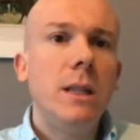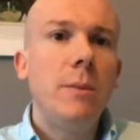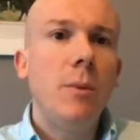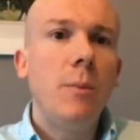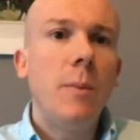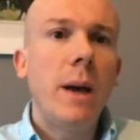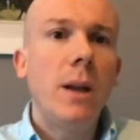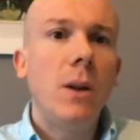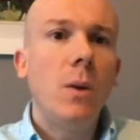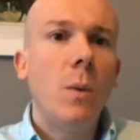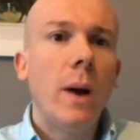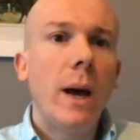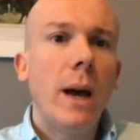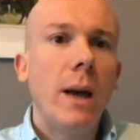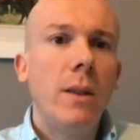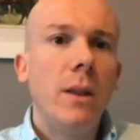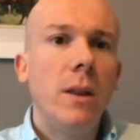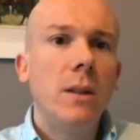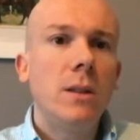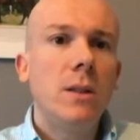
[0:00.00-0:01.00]
to be made aware
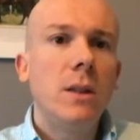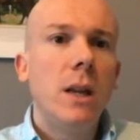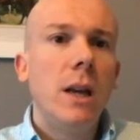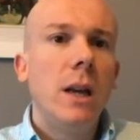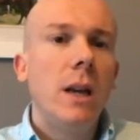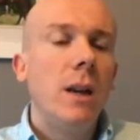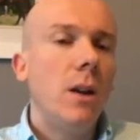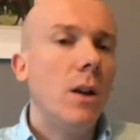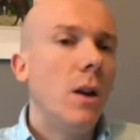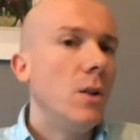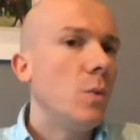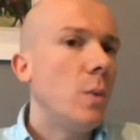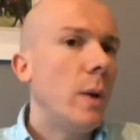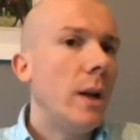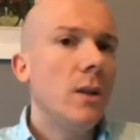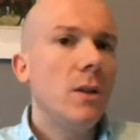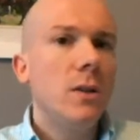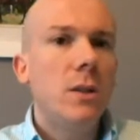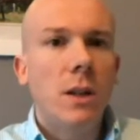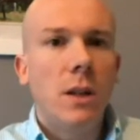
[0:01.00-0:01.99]
that, as
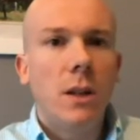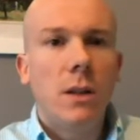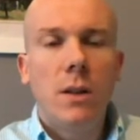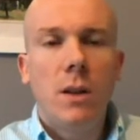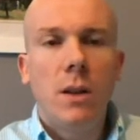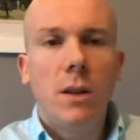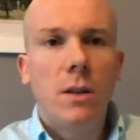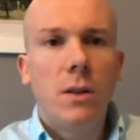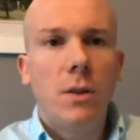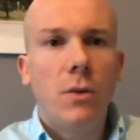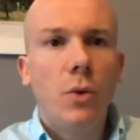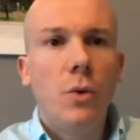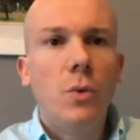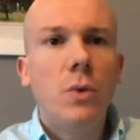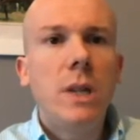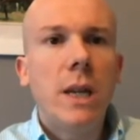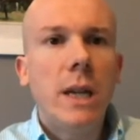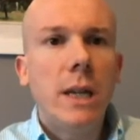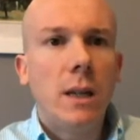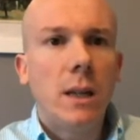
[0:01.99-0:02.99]
well as the
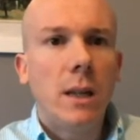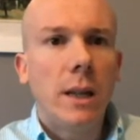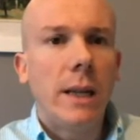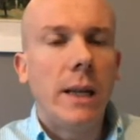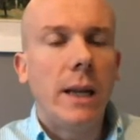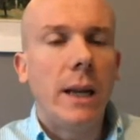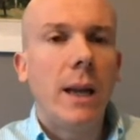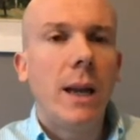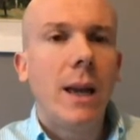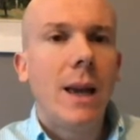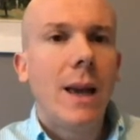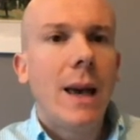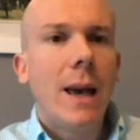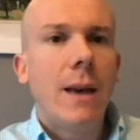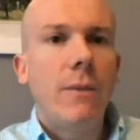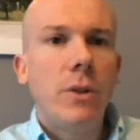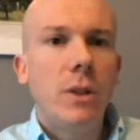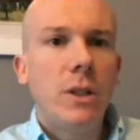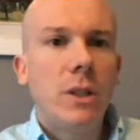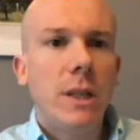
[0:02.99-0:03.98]
routine cleaning,
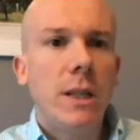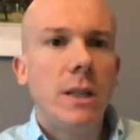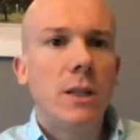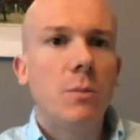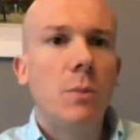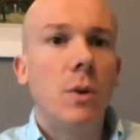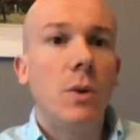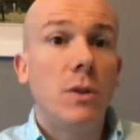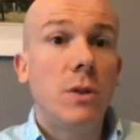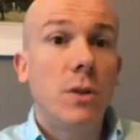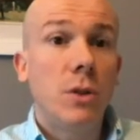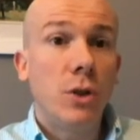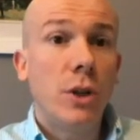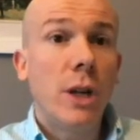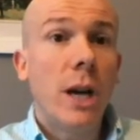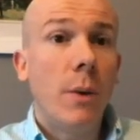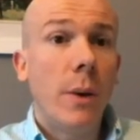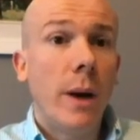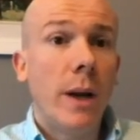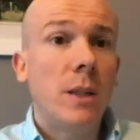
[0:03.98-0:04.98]
every 6 months the
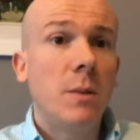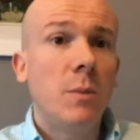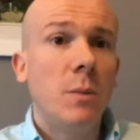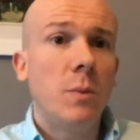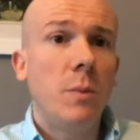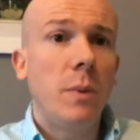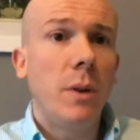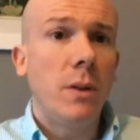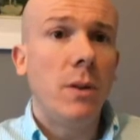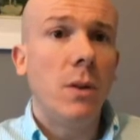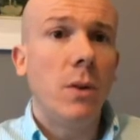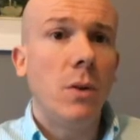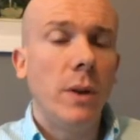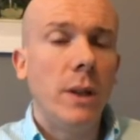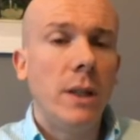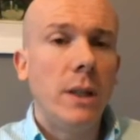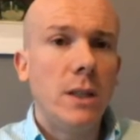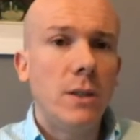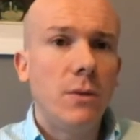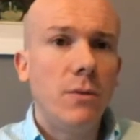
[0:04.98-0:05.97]
shower heads must be thoroughly
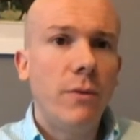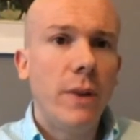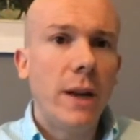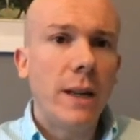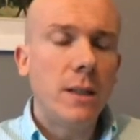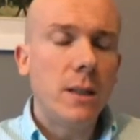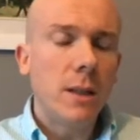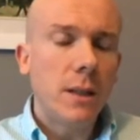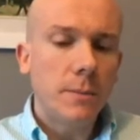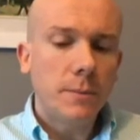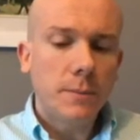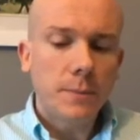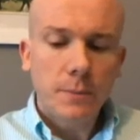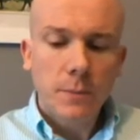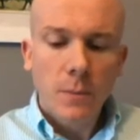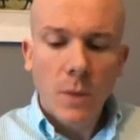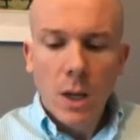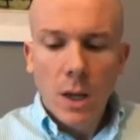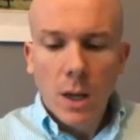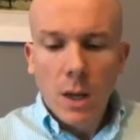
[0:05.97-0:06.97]
disinfected.
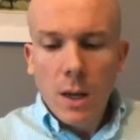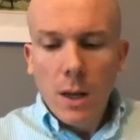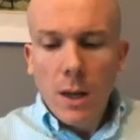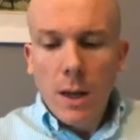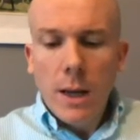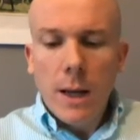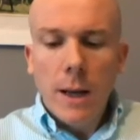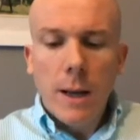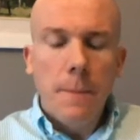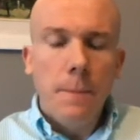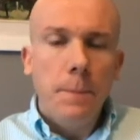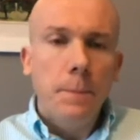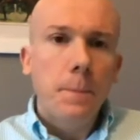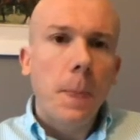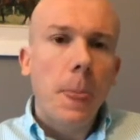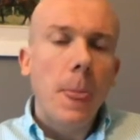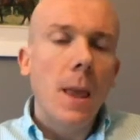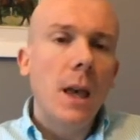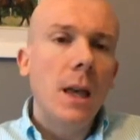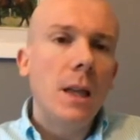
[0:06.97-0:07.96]

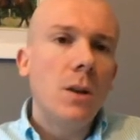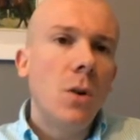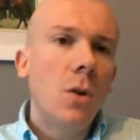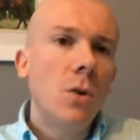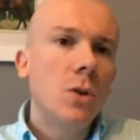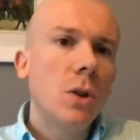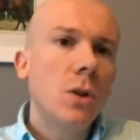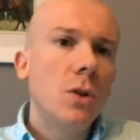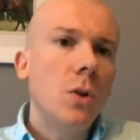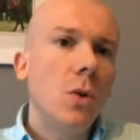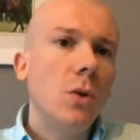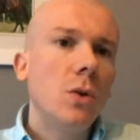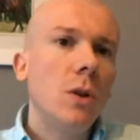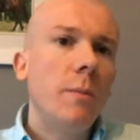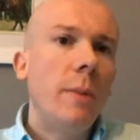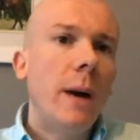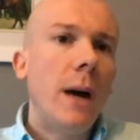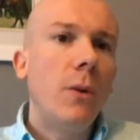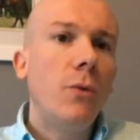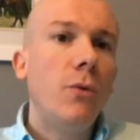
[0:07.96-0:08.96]
It also talks
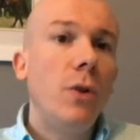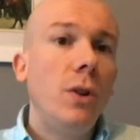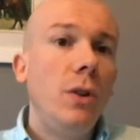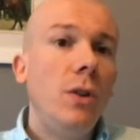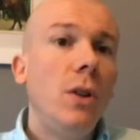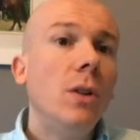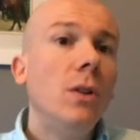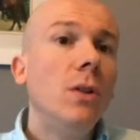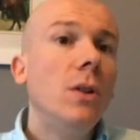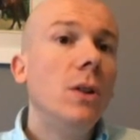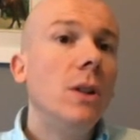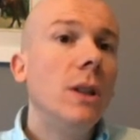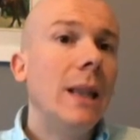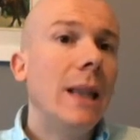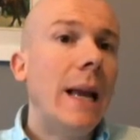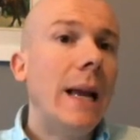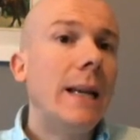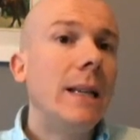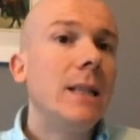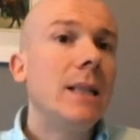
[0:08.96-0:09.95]
about redundant
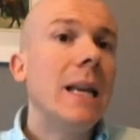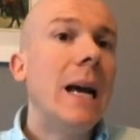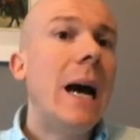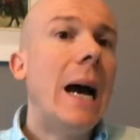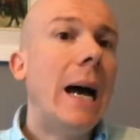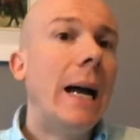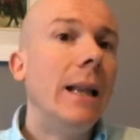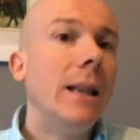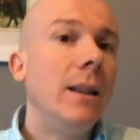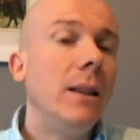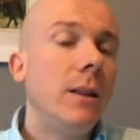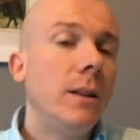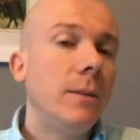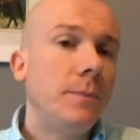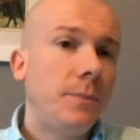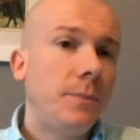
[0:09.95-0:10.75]
legs and